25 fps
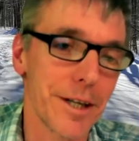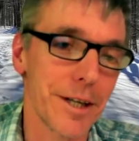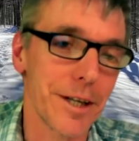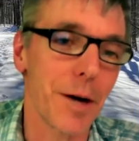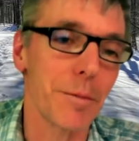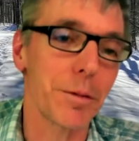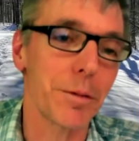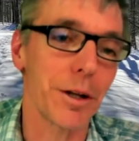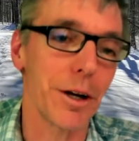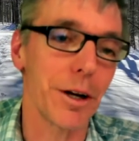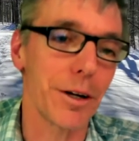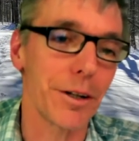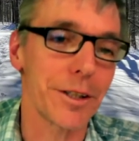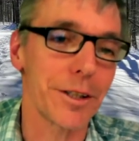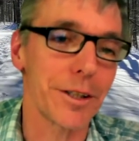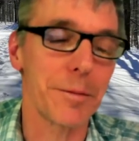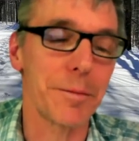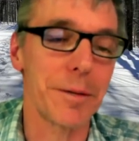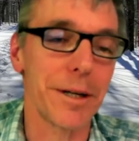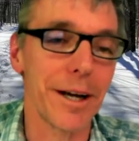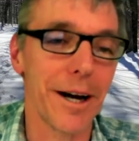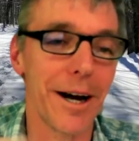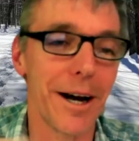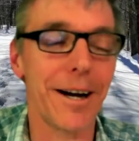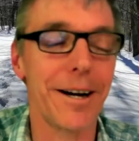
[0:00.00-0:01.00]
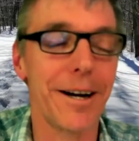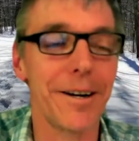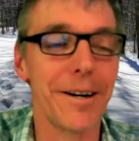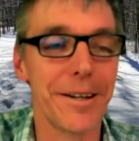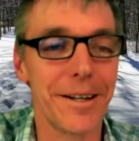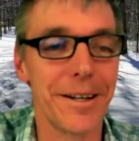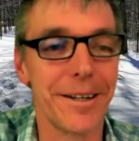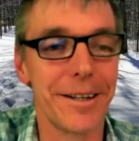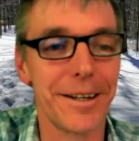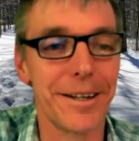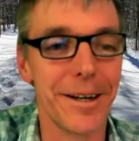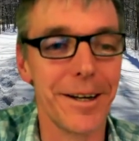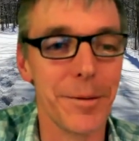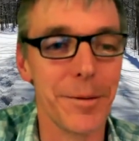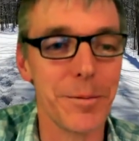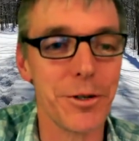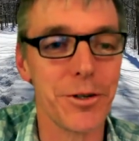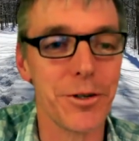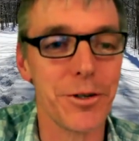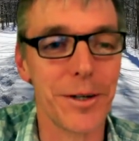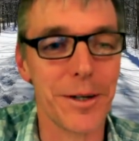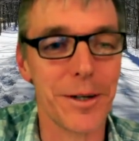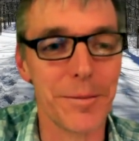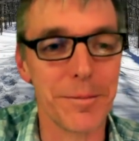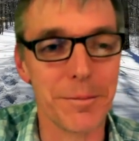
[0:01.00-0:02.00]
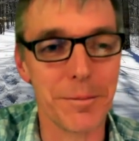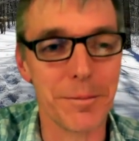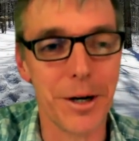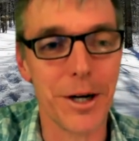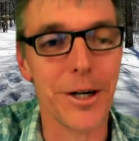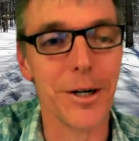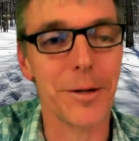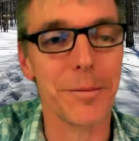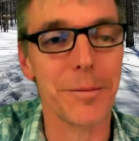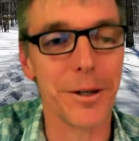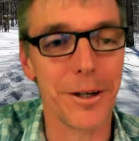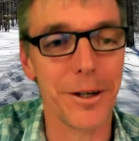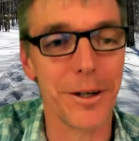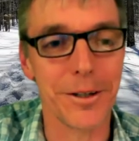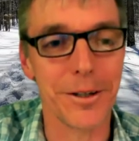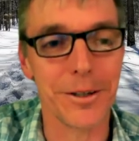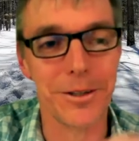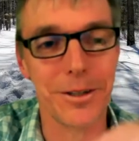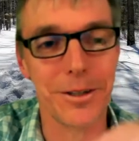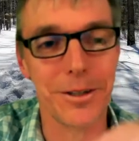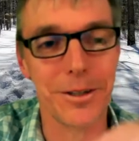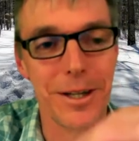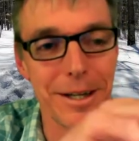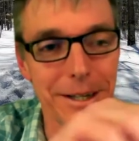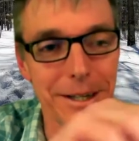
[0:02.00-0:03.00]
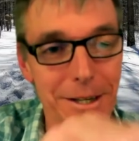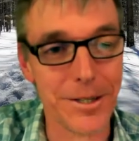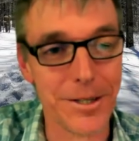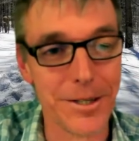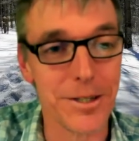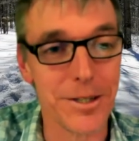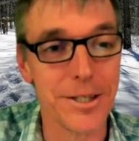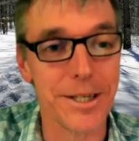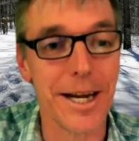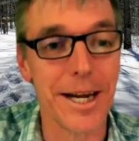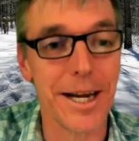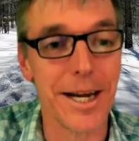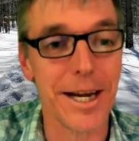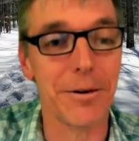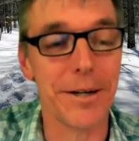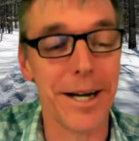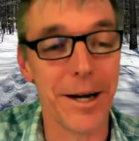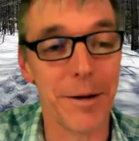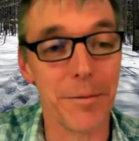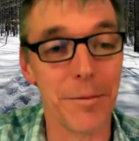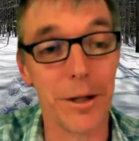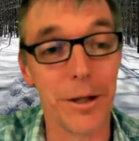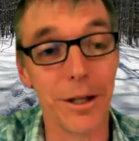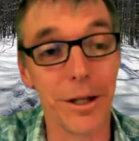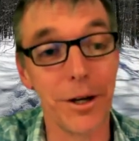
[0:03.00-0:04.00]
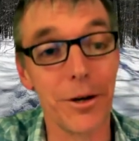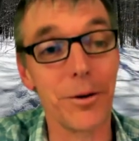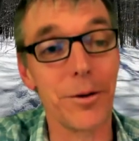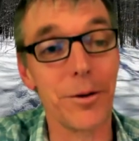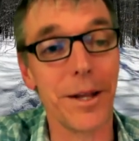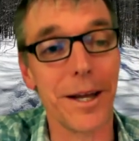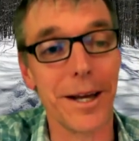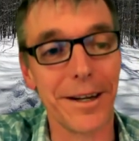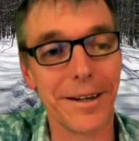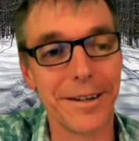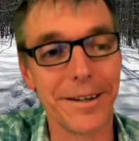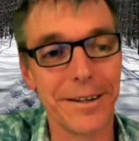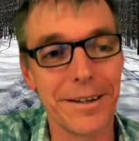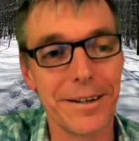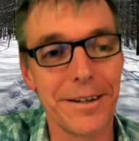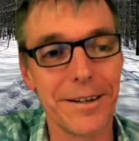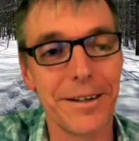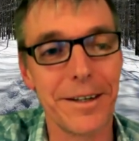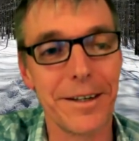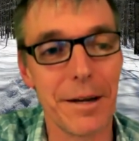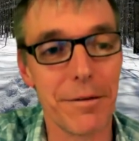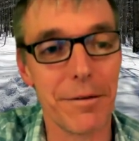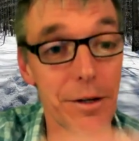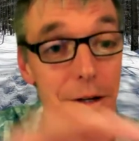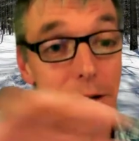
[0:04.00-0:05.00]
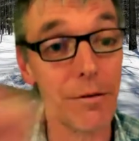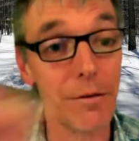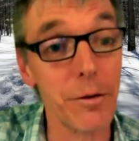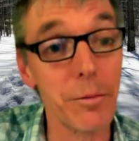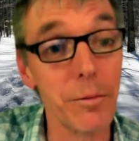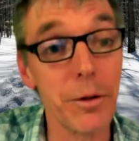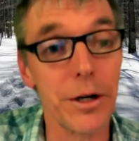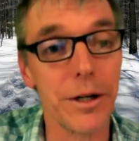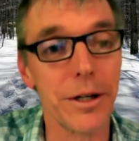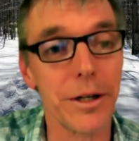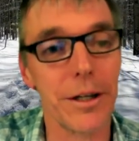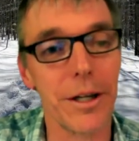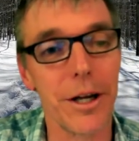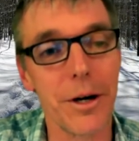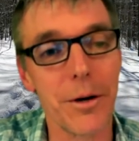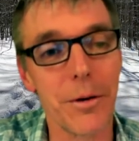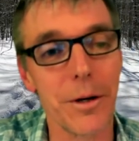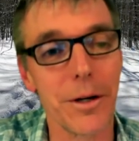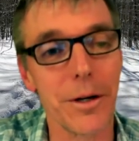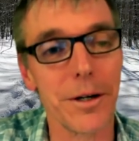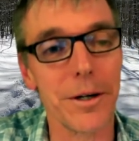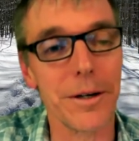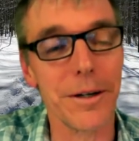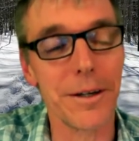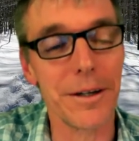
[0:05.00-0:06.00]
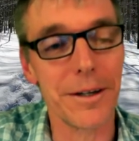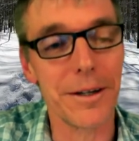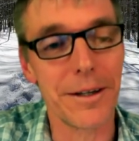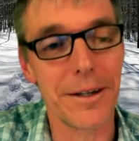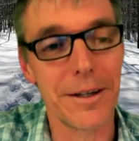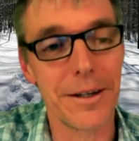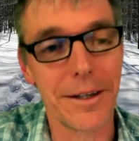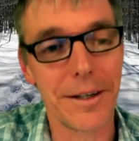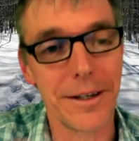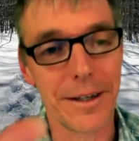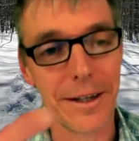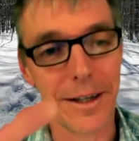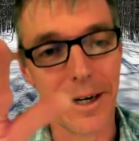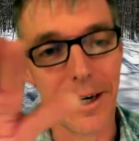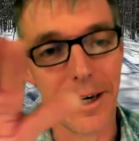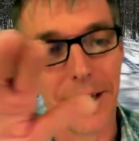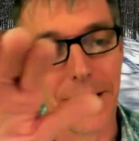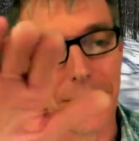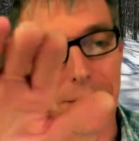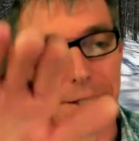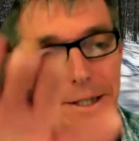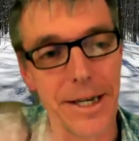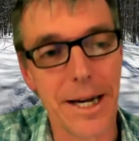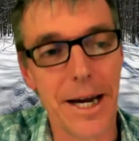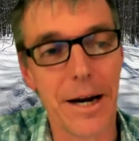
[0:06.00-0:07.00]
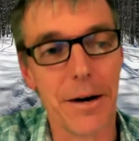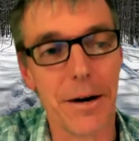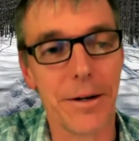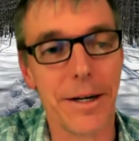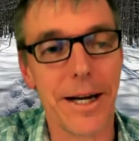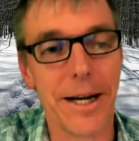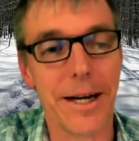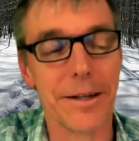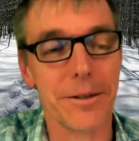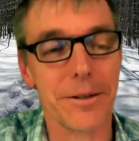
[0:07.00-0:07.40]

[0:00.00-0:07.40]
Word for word: top log to be higher than the upstream bottom log so that it doesn't scour down below that. If, if you put it lower, then it can scour